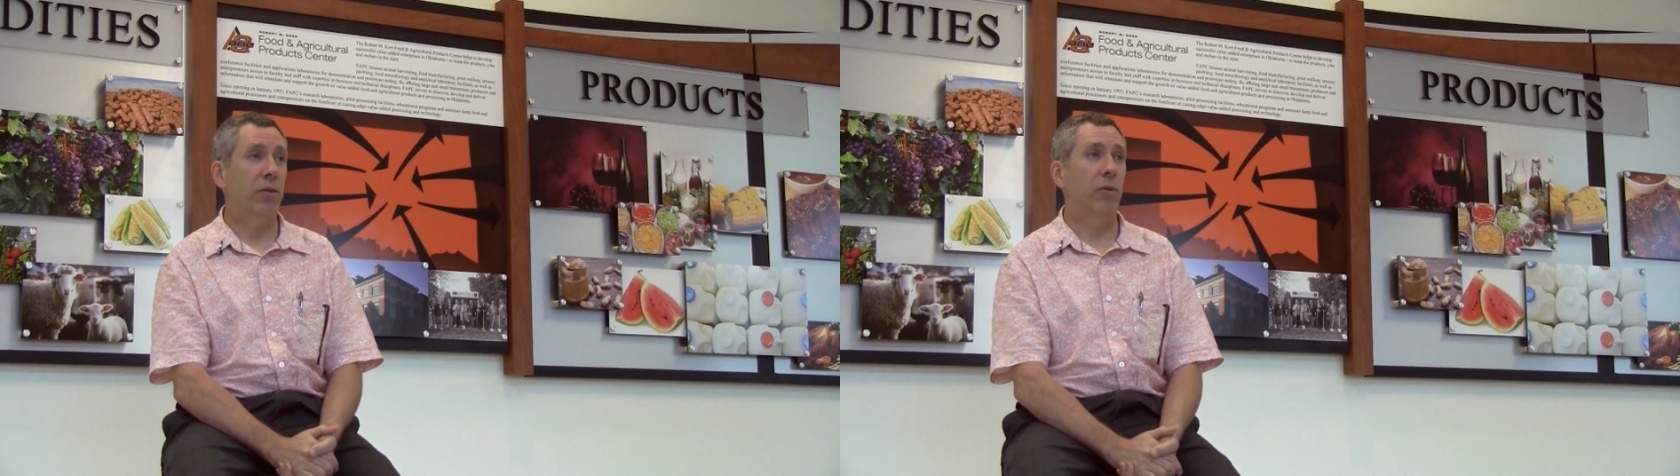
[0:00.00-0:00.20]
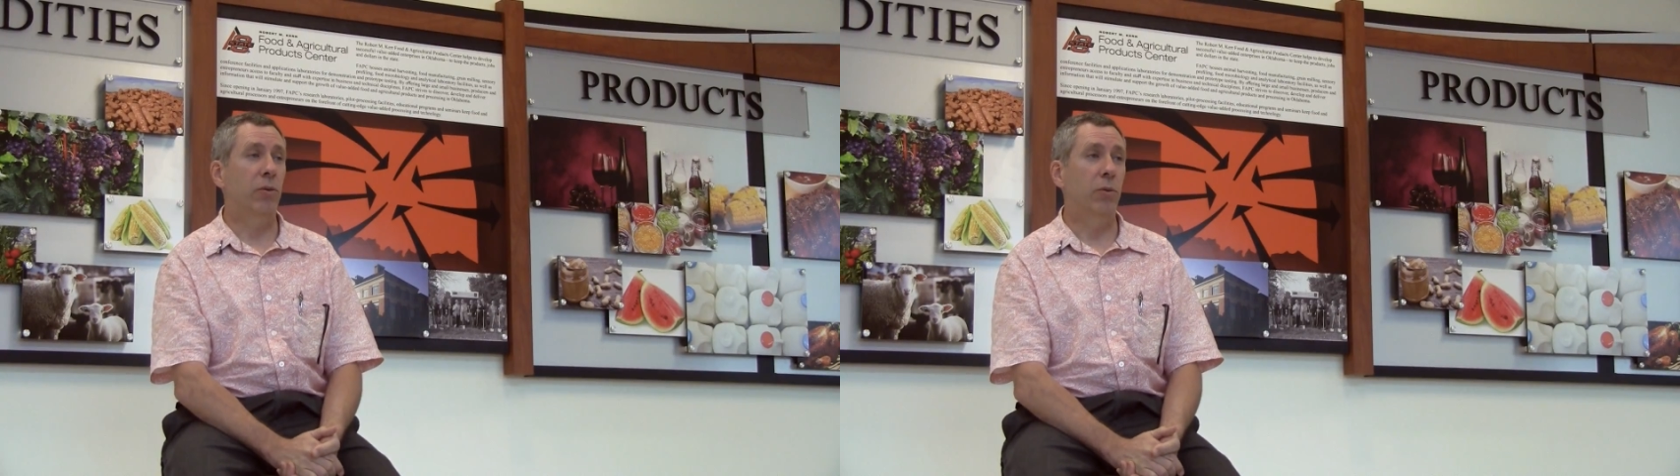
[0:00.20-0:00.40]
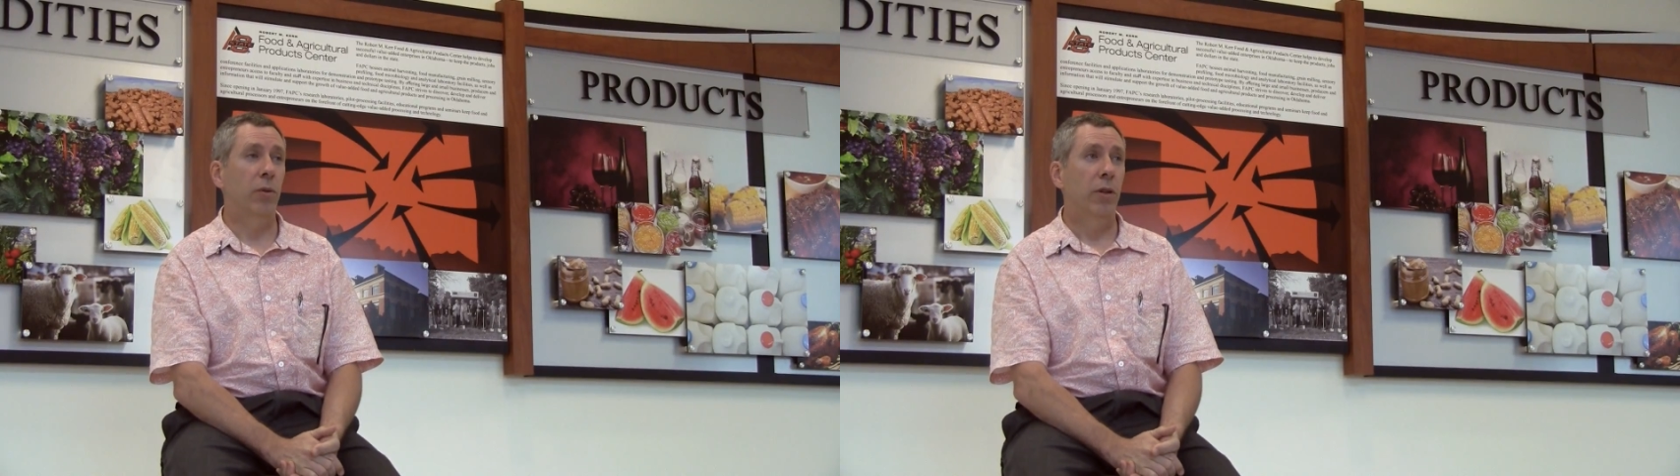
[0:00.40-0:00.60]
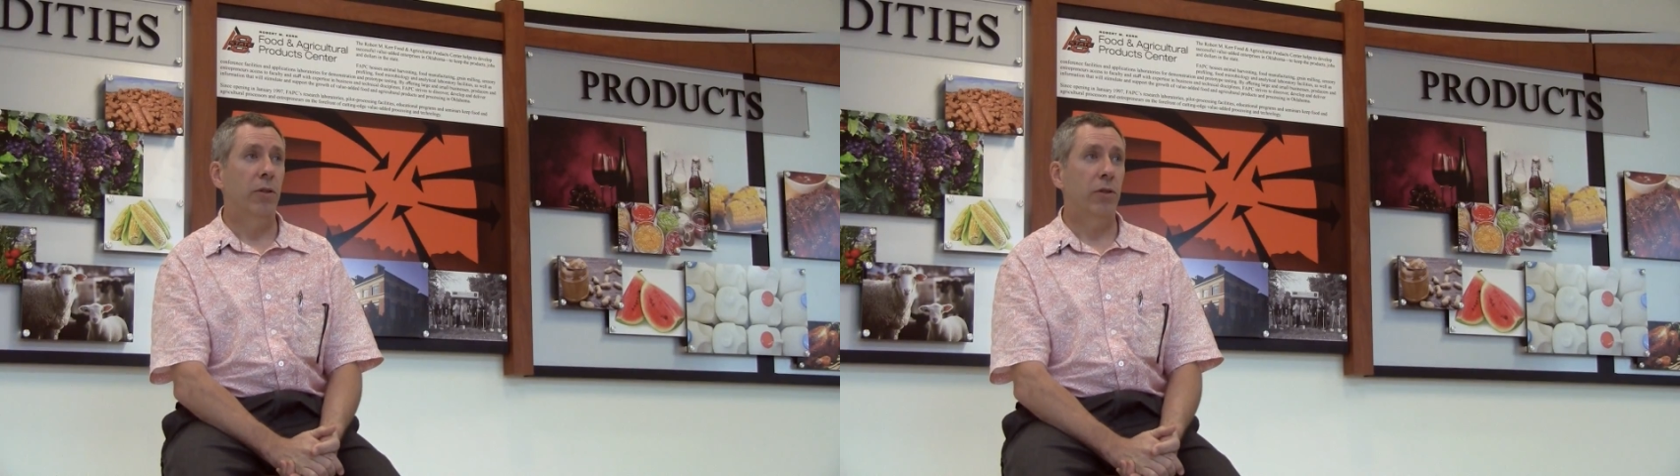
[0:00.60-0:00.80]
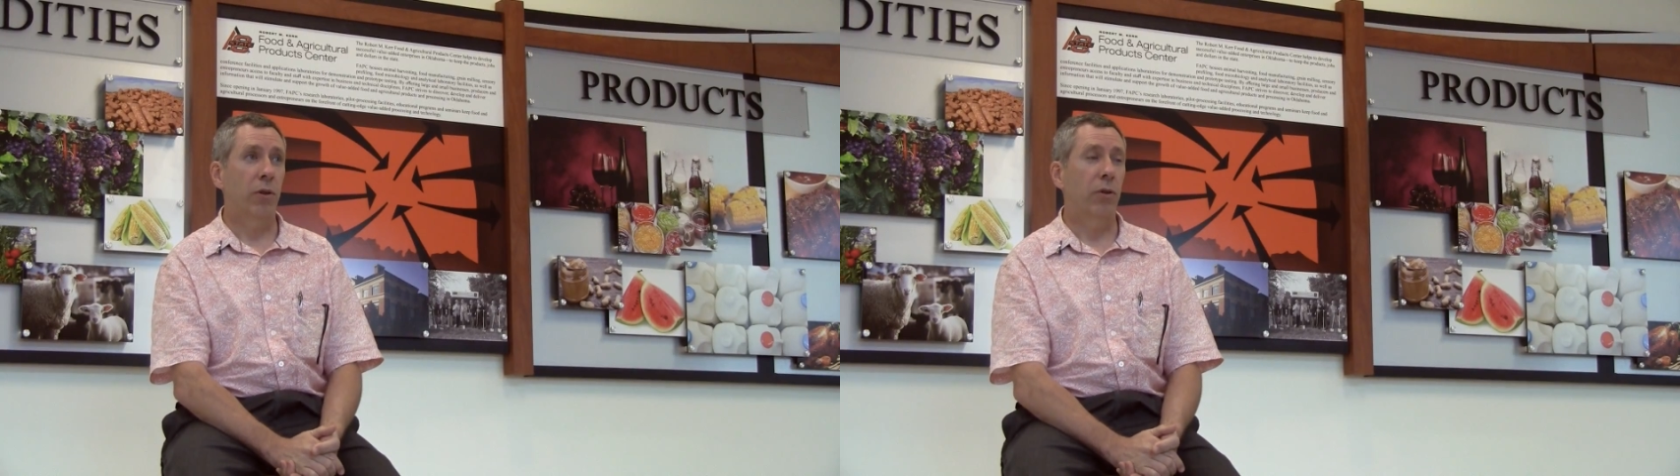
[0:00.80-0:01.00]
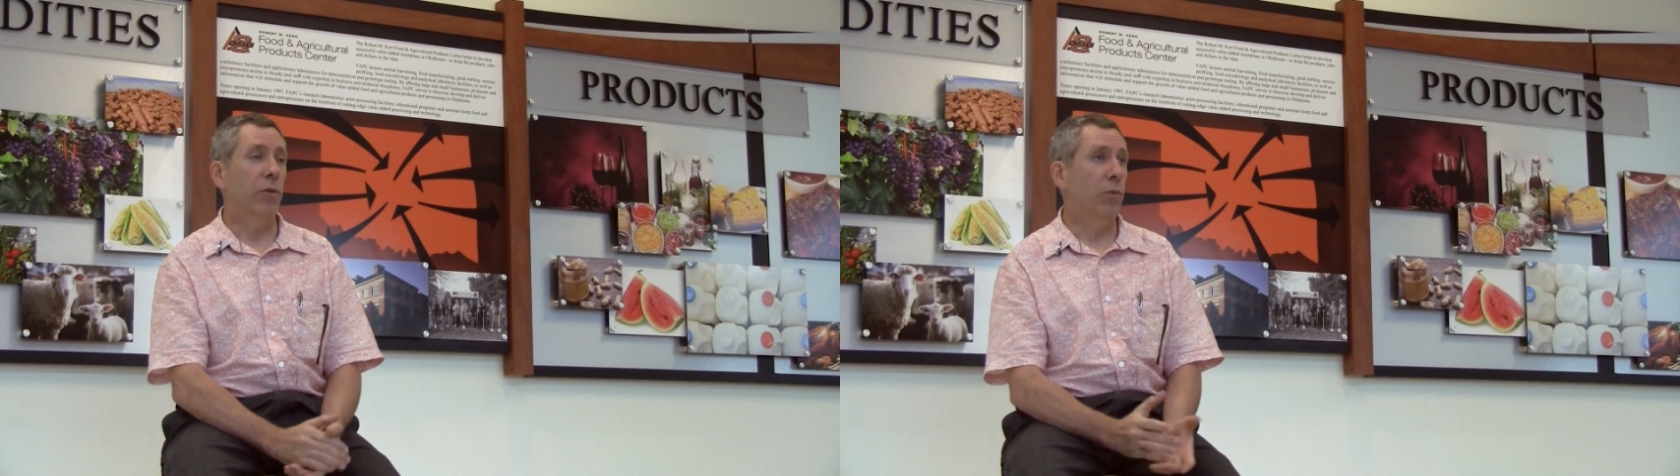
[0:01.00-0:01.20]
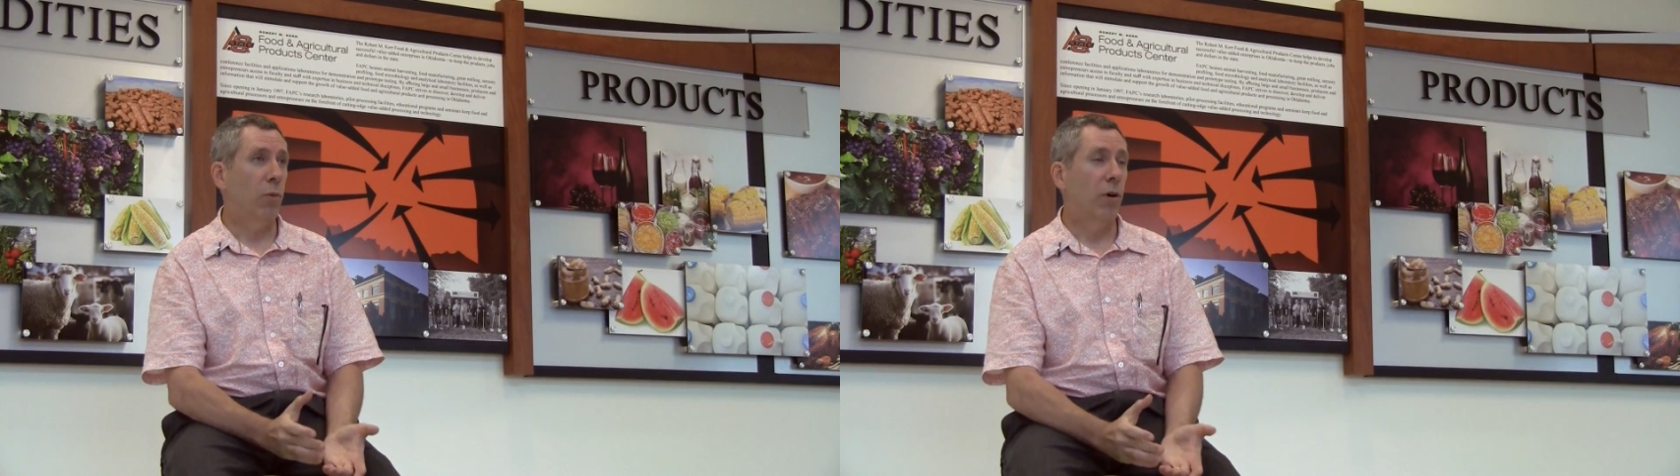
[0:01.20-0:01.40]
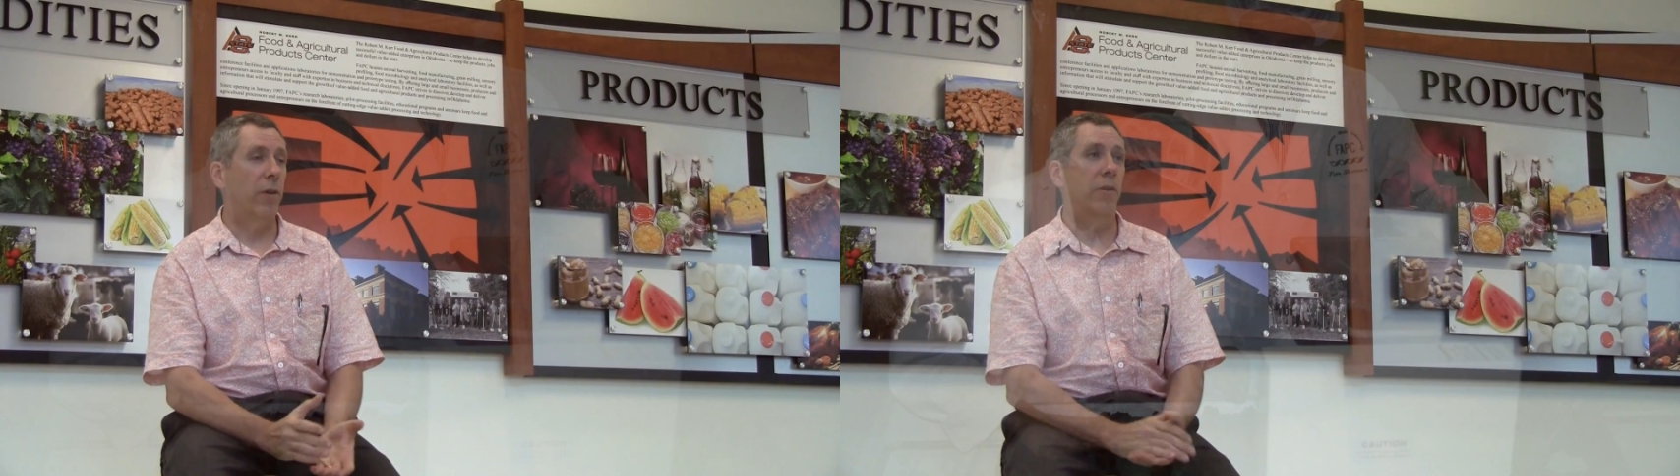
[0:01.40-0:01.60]
to chart new
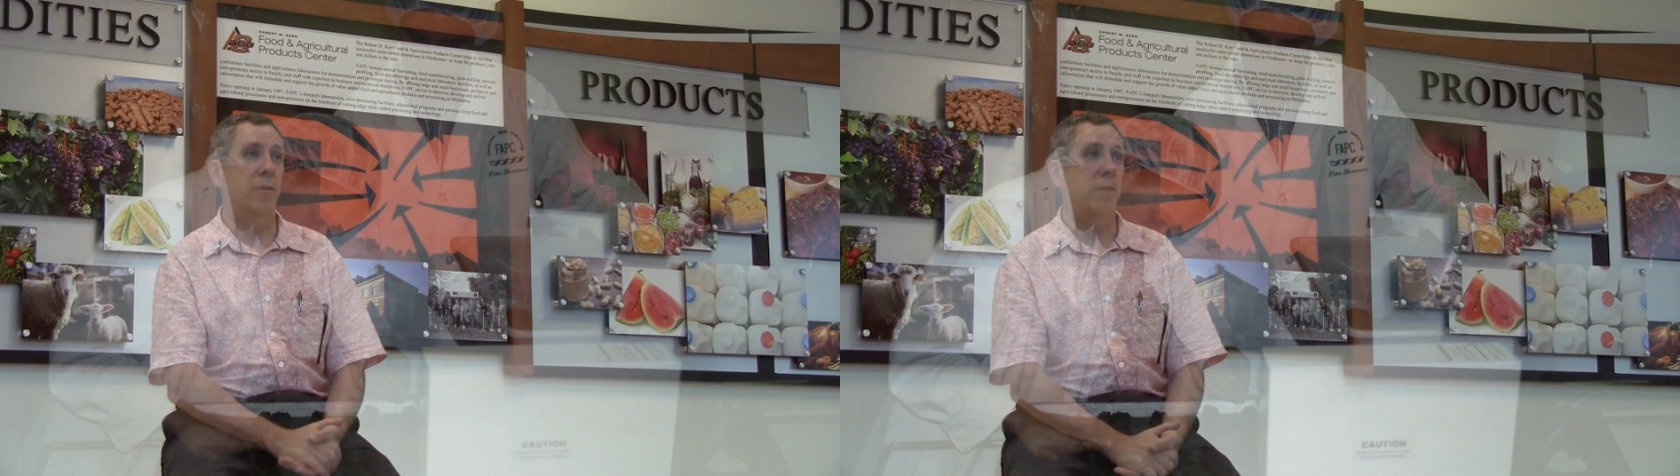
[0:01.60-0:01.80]
waters. You